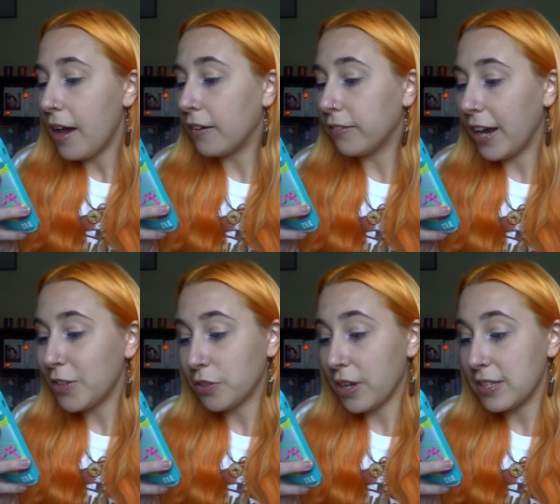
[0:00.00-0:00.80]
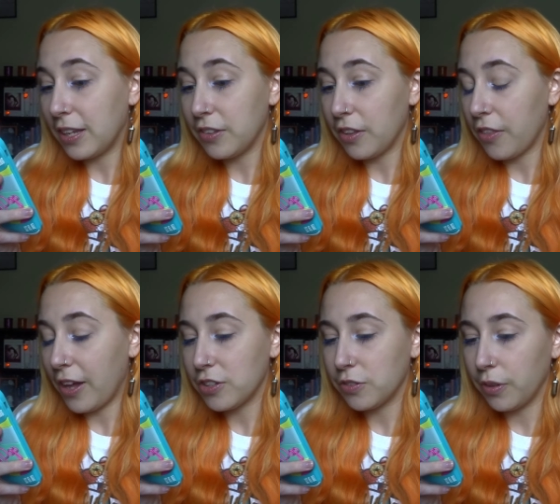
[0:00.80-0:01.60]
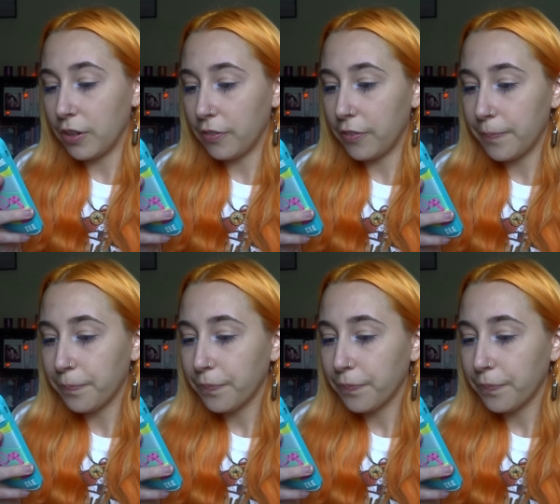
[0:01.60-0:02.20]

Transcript: A rare treat under the thatched roof.